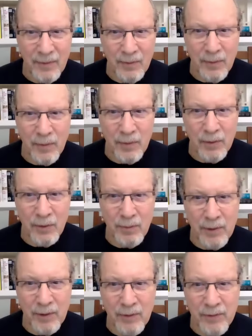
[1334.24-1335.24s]
Roll your
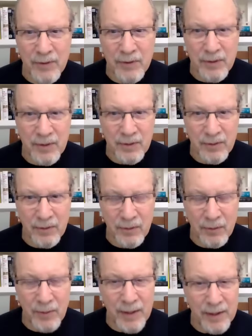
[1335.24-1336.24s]
pelvis to
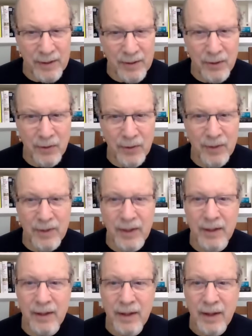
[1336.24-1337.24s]
the right so that
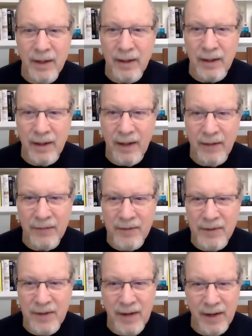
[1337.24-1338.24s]
the left
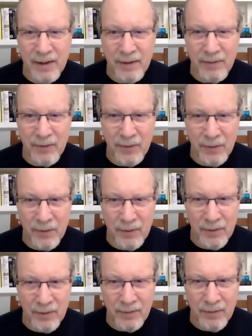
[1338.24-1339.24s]
side of
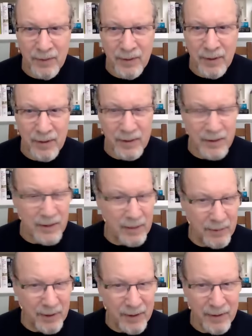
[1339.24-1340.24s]
your
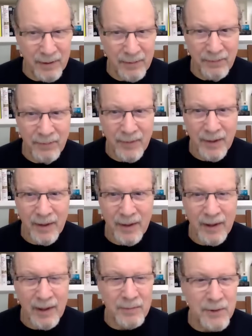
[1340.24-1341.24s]
stomach
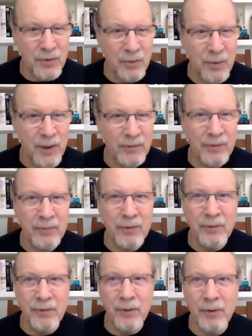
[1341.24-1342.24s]
comes away from
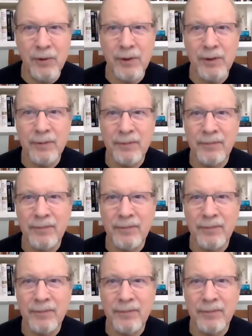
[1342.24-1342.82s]
the floor.